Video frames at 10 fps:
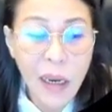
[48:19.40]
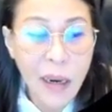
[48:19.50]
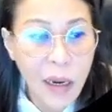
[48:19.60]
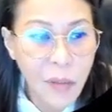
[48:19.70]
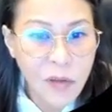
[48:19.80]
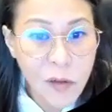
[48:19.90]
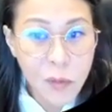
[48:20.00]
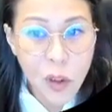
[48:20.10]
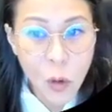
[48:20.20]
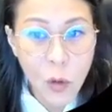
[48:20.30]
like that.
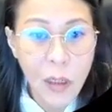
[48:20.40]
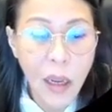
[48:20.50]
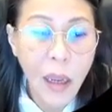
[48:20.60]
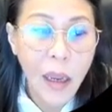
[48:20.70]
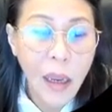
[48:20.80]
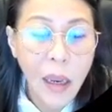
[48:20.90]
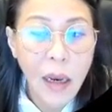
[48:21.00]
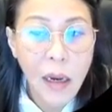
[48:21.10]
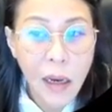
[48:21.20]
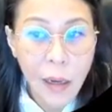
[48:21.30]
speak be ah,
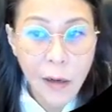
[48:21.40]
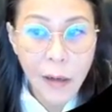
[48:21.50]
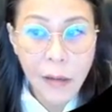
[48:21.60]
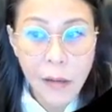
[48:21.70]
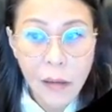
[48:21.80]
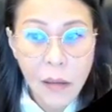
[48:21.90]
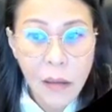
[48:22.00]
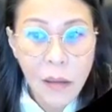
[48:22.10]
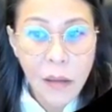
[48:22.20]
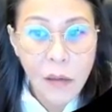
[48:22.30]
like that.
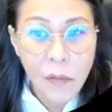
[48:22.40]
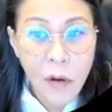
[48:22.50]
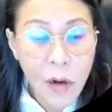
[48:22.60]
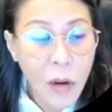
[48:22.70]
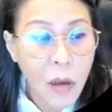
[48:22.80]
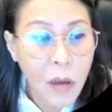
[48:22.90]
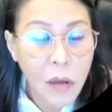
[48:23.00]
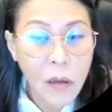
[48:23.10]
Right now,